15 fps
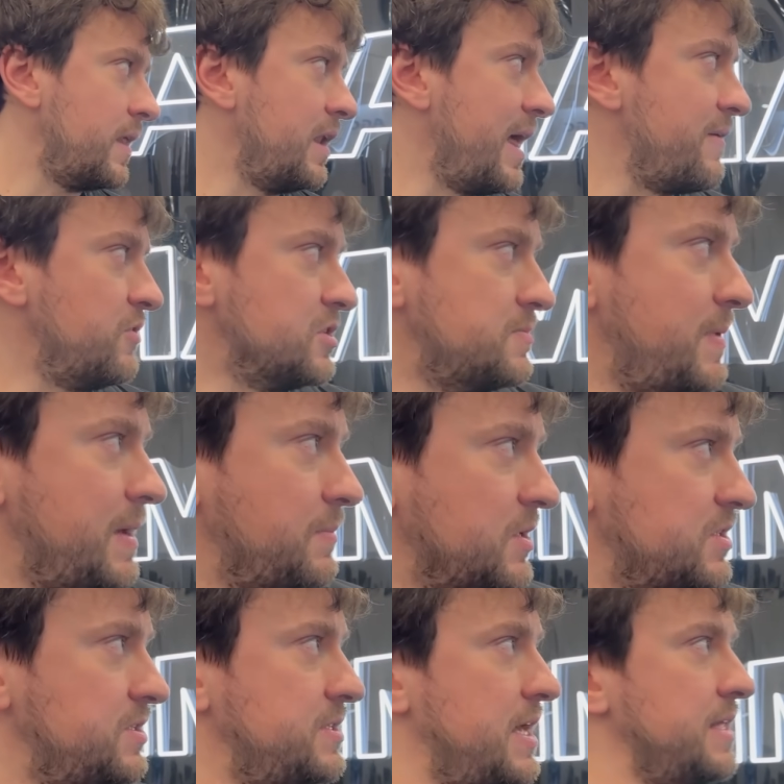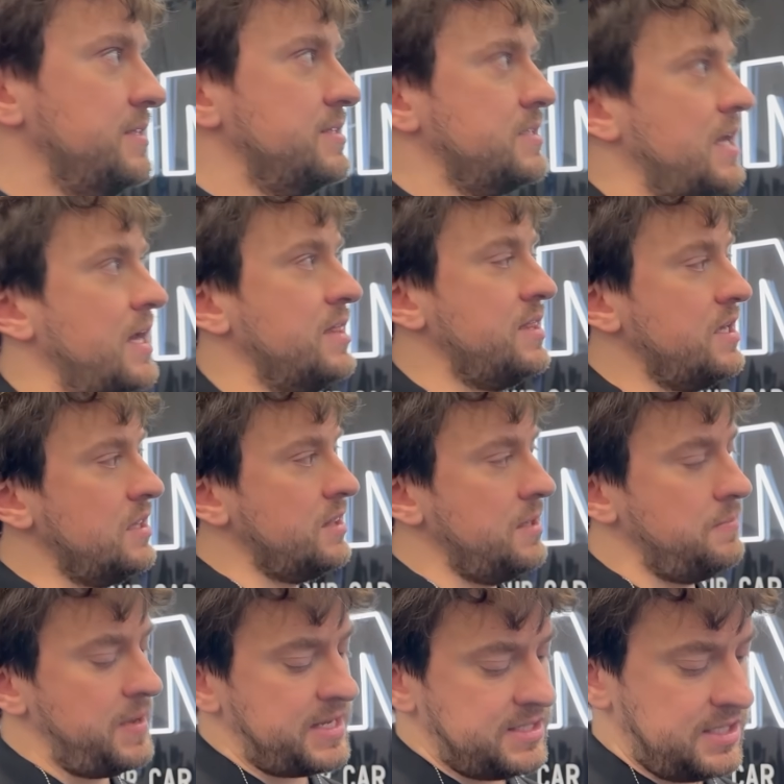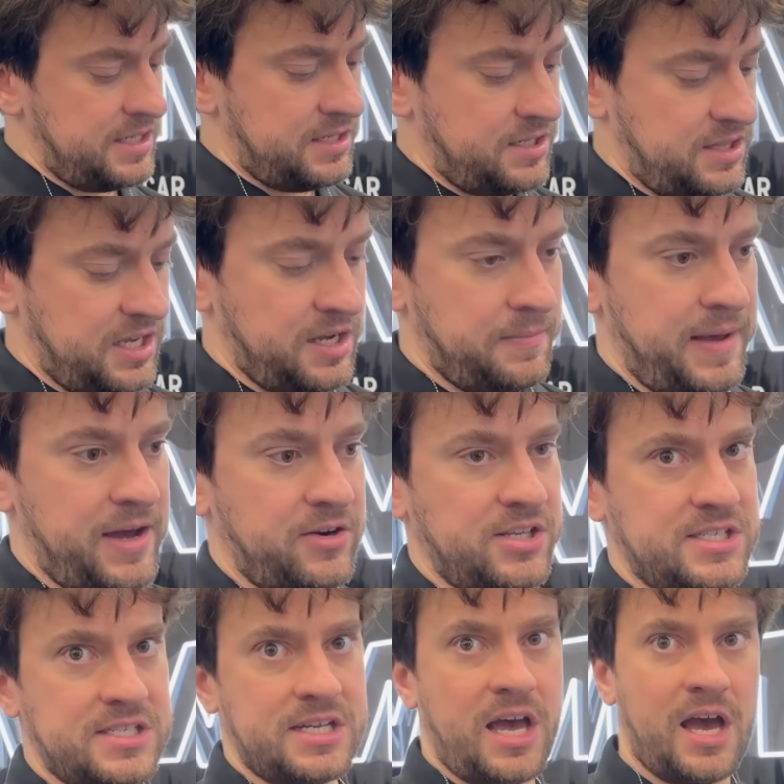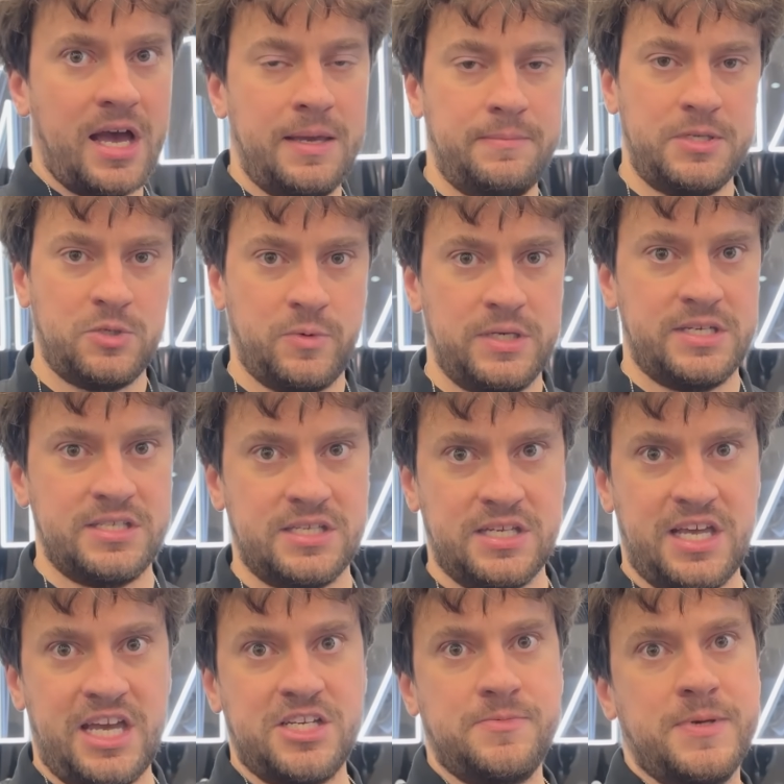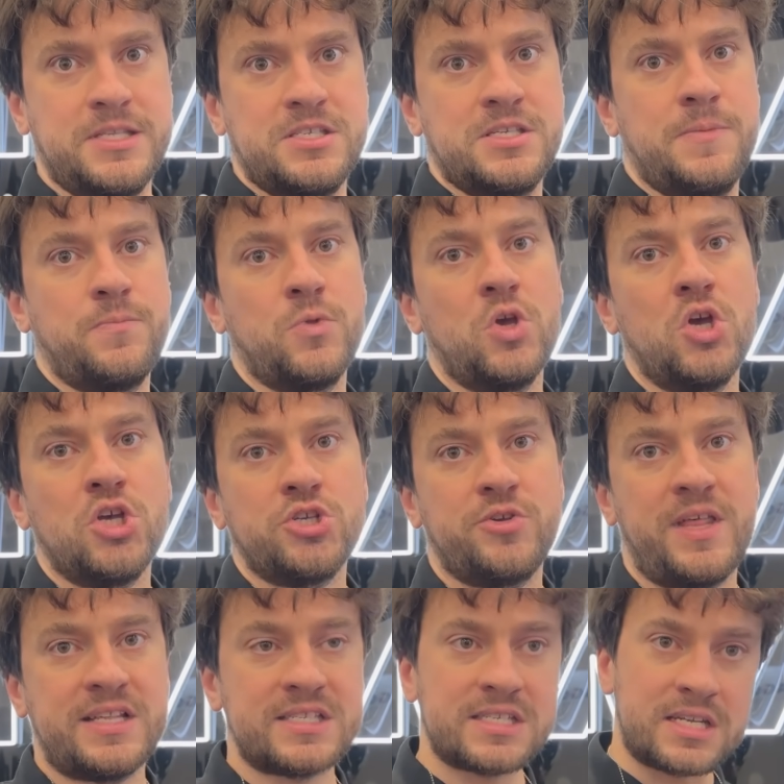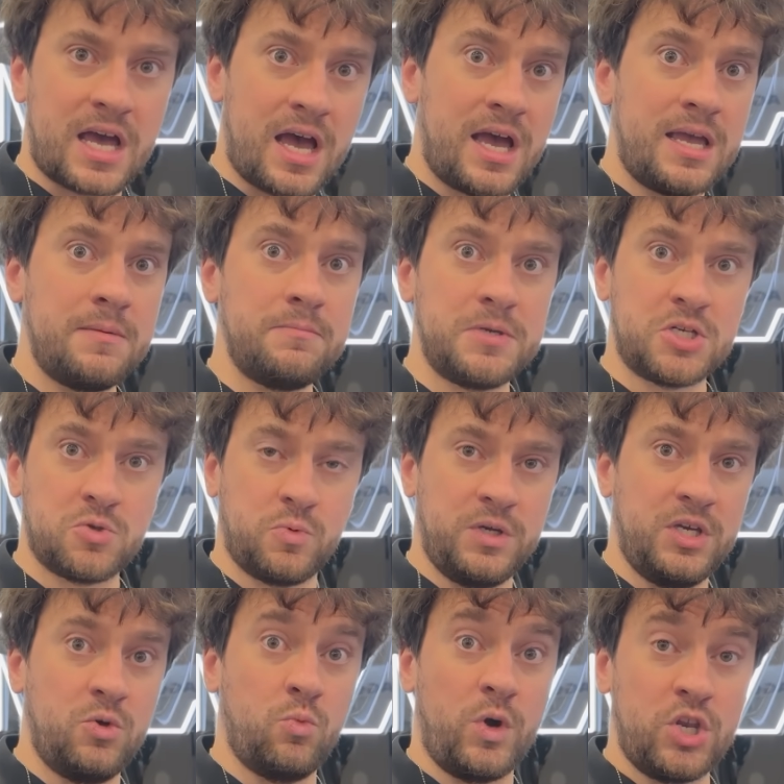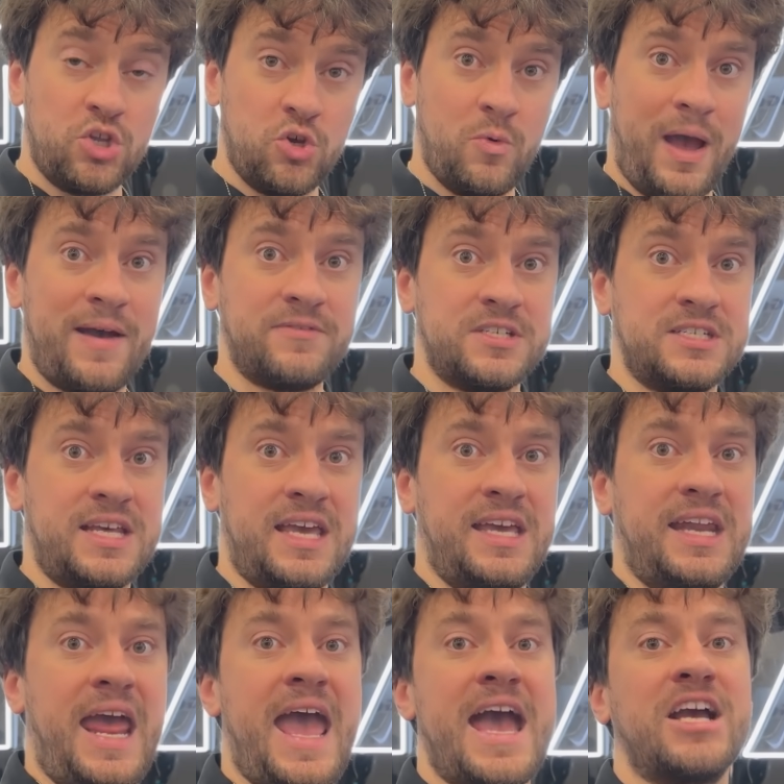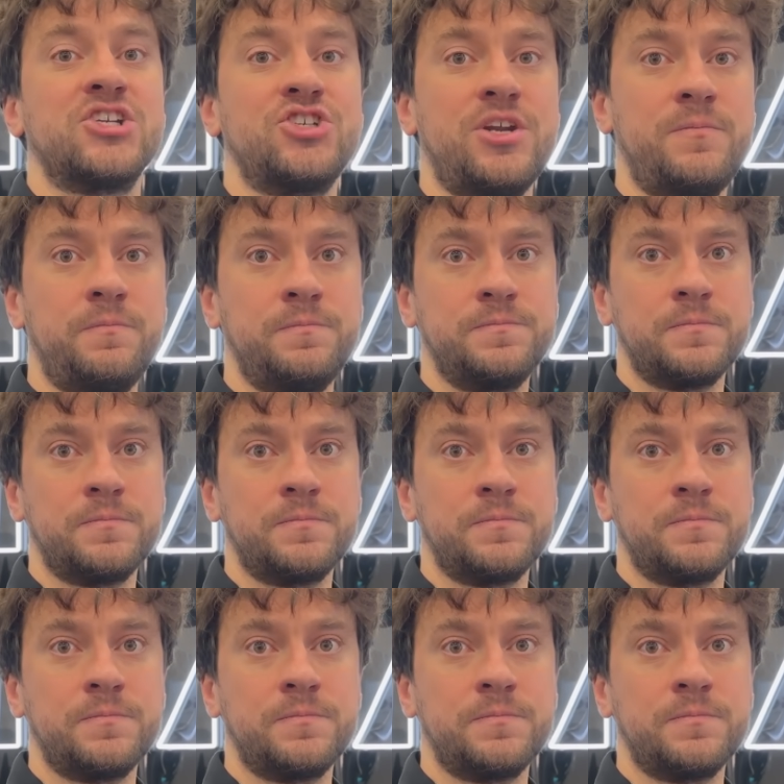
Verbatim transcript: the levels make much sense. I think the best thing to think about is time between disengagements. So that's time between when you have to take an action.